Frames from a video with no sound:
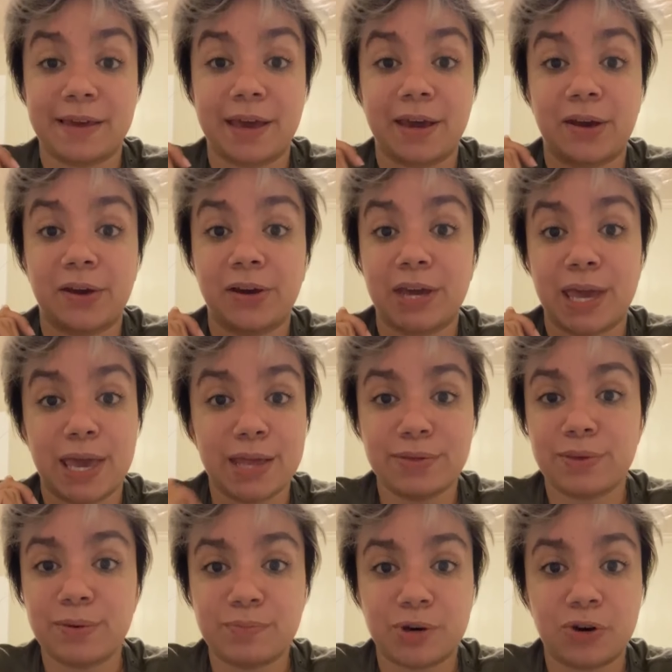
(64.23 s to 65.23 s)
there
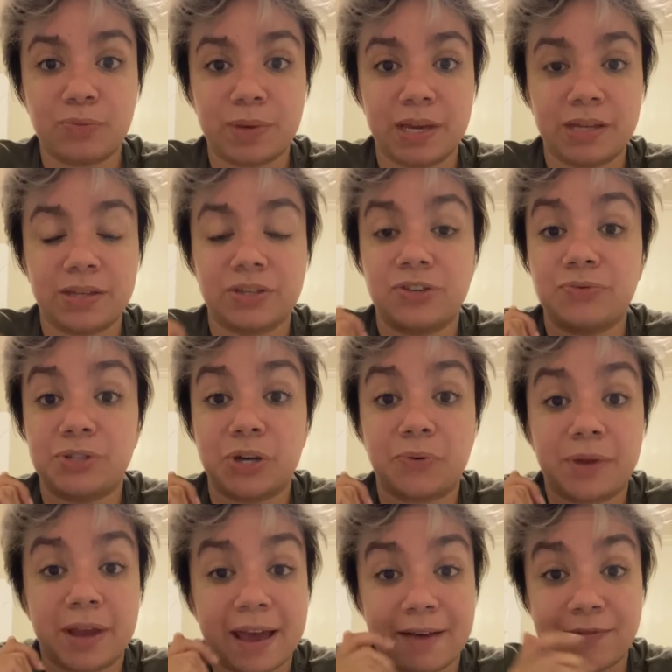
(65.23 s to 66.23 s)
in the moment, you
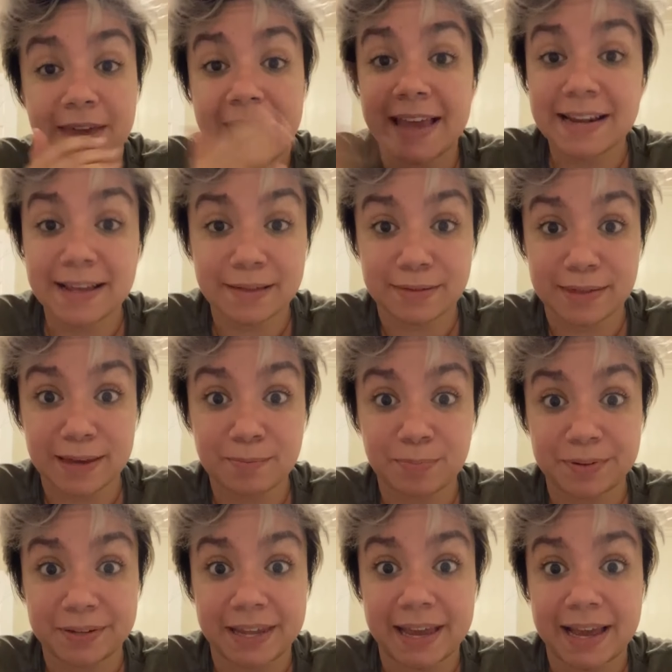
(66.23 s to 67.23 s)
don't have anything
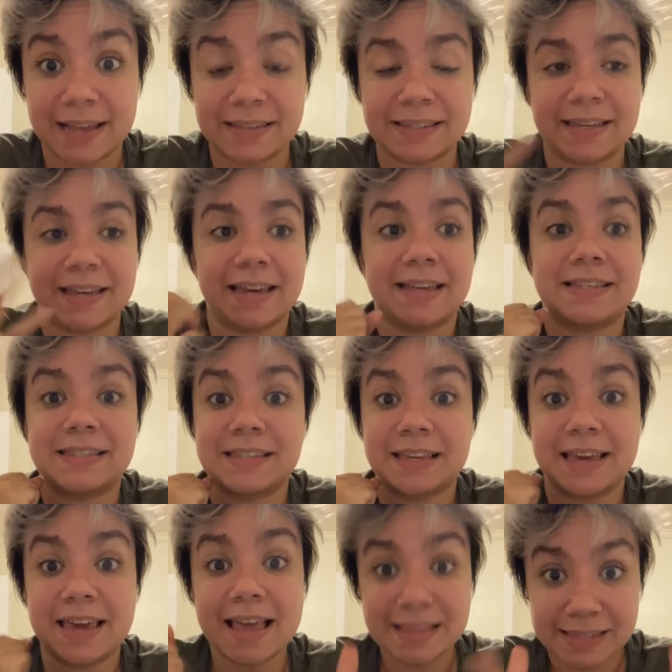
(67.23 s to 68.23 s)
planned, it's
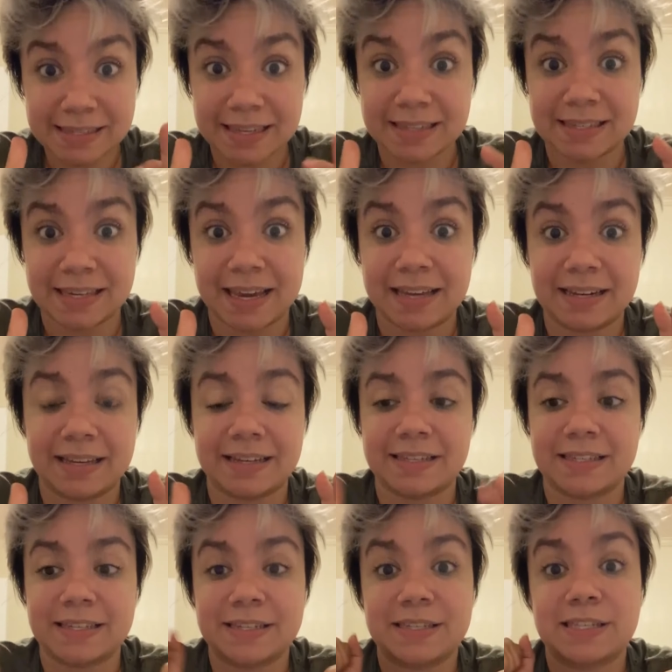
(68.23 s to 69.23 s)

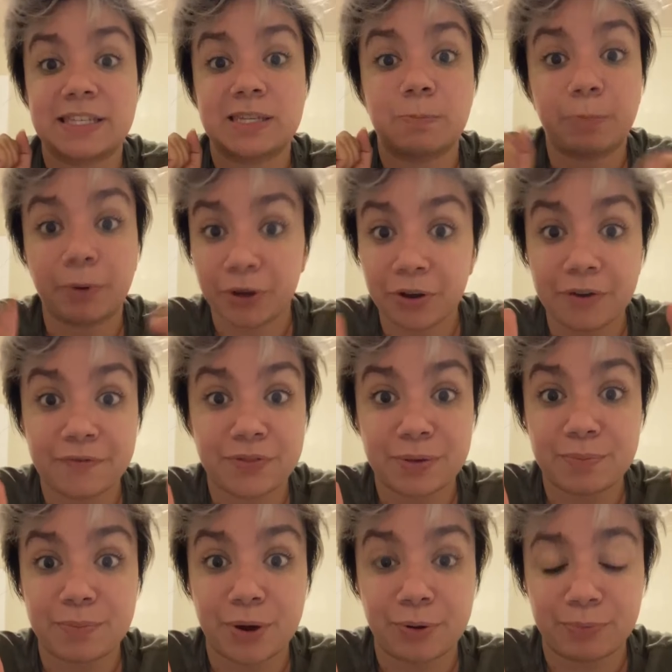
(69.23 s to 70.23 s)
instantaneous, spur of the
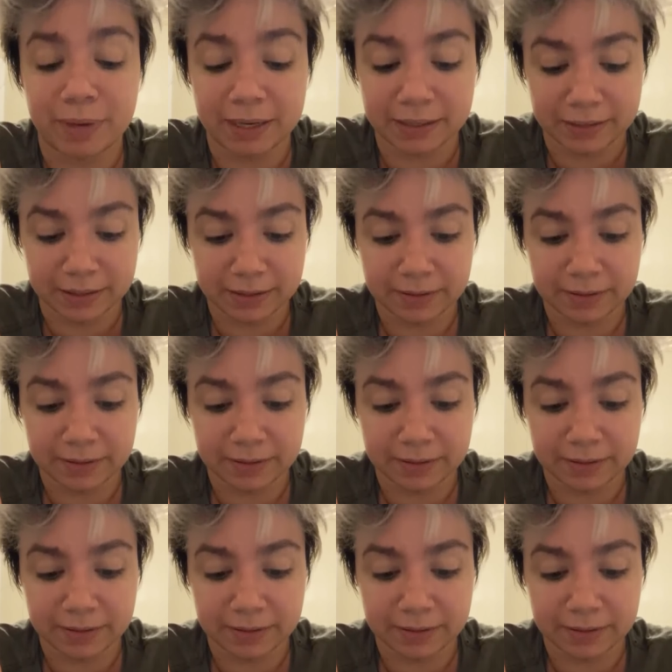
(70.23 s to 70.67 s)
moment.